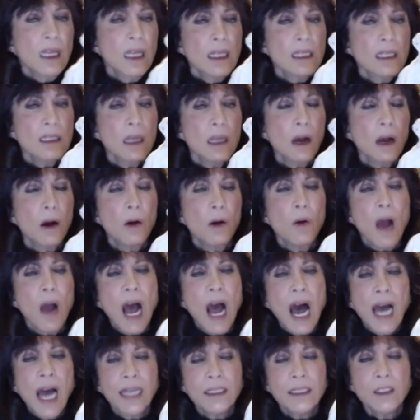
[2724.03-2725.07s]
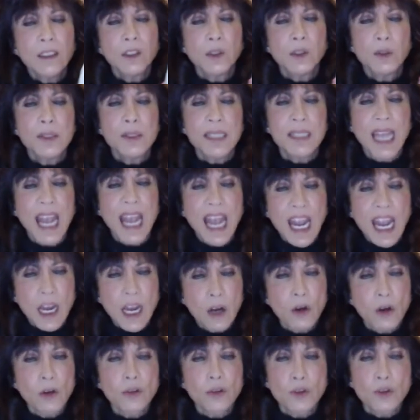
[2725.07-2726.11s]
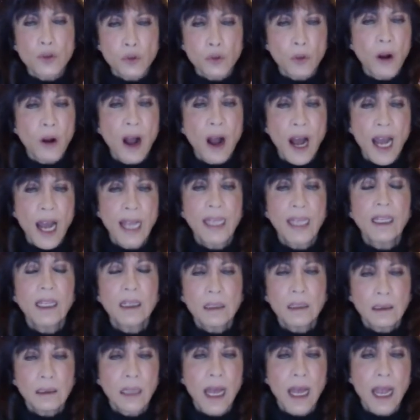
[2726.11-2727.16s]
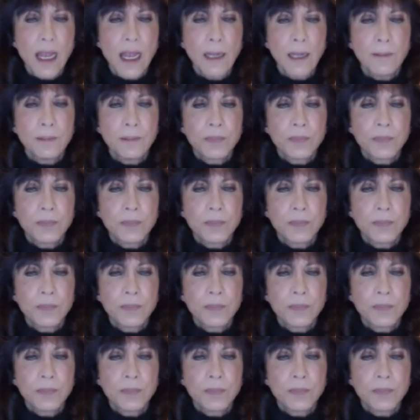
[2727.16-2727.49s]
So I use air dry clay,